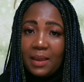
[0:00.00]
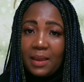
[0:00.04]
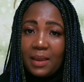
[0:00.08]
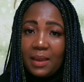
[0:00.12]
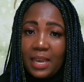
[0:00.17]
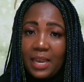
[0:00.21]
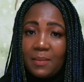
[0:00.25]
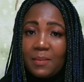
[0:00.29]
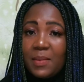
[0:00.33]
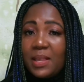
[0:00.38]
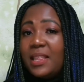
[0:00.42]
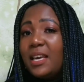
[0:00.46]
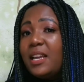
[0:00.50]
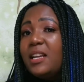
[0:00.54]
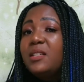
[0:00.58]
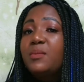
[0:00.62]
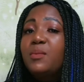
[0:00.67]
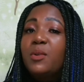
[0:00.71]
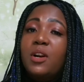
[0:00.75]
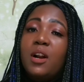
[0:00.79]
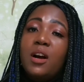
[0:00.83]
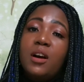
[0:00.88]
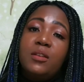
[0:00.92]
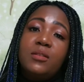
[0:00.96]
And that is
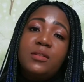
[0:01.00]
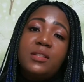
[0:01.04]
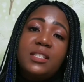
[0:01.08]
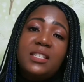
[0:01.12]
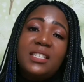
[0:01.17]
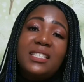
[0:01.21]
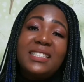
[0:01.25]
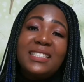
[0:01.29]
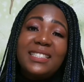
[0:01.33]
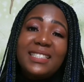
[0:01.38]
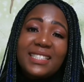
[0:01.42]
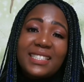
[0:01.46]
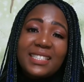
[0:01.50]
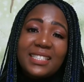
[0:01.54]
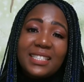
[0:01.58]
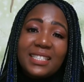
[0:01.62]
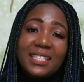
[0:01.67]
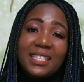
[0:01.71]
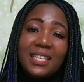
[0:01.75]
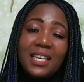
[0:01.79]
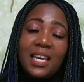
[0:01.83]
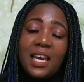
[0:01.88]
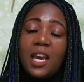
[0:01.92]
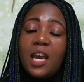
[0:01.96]
pronounced th.
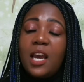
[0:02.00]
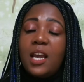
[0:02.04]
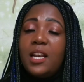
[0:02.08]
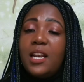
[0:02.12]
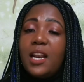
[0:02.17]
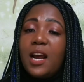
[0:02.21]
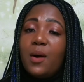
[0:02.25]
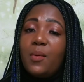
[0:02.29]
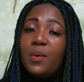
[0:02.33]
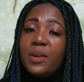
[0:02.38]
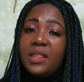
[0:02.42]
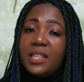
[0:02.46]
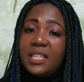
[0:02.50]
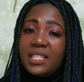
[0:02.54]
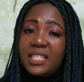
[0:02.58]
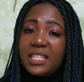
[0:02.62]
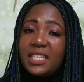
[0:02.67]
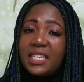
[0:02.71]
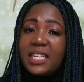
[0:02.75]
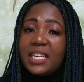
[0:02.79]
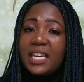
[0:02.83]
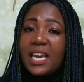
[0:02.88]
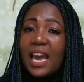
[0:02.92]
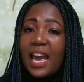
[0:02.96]
Now when the
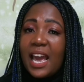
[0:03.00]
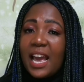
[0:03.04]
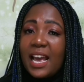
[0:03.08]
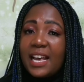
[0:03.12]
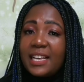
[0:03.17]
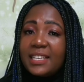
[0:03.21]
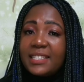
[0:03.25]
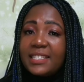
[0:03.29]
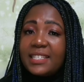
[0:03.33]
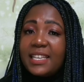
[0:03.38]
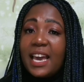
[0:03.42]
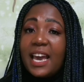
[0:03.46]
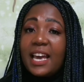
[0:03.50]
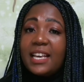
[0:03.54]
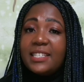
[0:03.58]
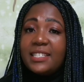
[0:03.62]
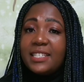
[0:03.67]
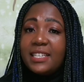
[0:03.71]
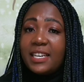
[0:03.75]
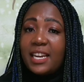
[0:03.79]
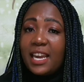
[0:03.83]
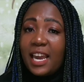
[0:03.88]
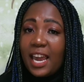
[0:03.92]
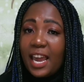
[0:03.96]
TS has
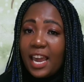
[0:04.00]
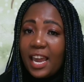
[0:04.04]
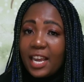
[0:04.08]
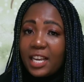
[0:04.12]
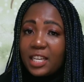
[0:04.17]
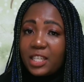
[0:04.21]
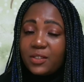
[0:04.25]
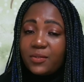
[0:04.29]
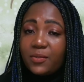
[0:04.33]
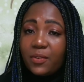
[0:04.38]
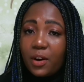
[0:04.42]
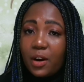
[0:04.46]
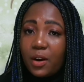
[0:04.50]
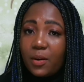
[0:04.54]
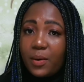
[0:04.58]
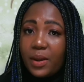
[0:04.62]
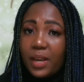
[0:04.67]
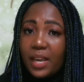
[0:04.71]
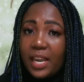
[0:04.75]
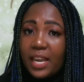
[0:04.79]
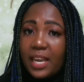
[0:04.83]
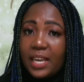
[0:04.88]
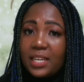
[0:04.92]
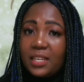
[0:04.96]
an H following
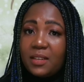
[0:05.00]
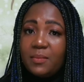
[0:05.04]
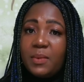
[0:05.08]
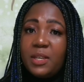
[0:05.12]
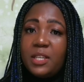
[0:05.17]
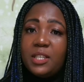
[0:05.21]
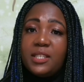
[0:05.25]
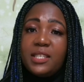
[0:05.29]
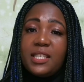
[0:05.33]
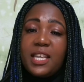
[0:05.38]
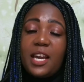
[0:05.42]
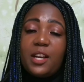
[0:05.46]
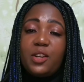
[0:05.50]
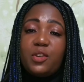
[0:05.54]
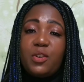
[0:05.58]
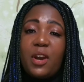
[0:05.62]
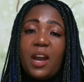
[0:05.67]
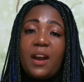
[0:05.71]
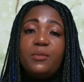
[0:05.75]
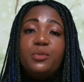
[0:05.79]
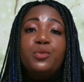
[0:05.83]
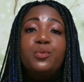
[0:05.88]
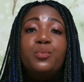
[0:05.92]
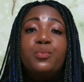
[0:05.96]
it, it means that you
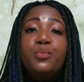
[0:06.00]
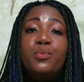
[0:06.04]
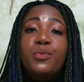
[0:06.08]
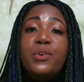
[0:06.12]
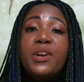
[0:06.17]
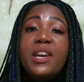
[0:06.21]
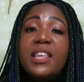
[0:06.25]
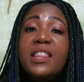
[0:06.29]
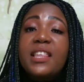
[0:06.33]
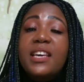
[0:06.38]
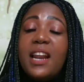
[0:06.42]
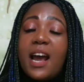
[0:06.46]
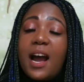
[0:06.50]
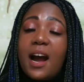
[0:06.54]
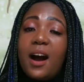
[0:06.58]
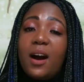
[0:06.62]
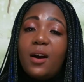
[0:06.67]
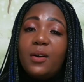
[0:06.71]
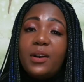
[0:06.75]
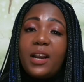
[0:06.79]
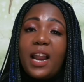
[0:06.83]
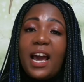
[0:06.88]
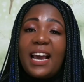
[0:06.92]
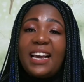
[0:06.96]
have to breathe it
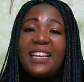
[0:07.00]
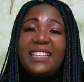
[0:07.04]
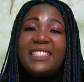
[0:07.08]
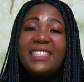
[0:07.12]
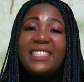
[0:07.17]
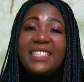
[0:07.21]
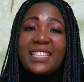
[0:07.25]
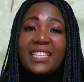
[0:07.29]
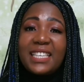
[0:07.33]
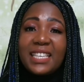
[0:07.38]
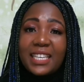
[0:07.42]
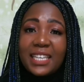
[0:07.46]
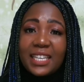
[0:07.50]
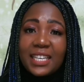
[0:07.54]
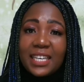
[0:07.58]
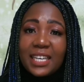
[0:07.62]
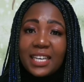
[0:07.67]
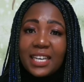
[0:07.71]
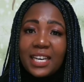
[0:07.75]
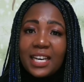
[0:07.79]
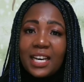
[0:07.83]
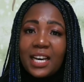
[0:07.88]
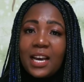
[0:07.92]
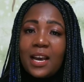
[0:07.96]
out like th,
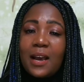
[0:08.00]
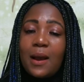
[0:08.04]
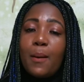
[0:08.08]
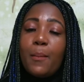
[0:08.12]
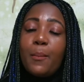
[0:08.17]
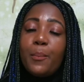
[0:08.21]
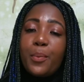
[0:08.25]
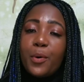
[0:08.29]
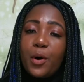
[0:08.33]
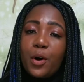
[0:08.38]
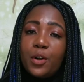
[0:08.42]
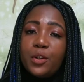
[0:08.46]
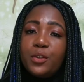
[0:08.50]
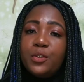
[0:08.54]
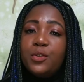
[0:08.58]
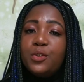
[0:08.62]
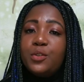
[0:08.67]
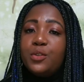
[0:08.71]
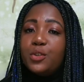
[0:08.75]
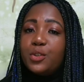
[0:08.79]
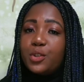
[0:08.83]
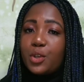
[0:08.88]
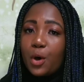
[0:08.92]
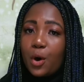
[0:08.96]
on,
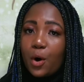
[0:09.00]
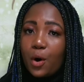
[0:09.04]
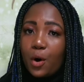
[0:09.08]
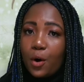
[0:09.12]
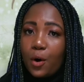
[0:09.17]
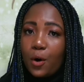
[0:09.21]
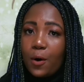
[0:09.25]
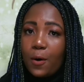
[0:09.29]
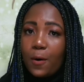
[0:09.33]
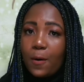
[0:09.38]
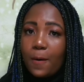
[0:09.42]
to.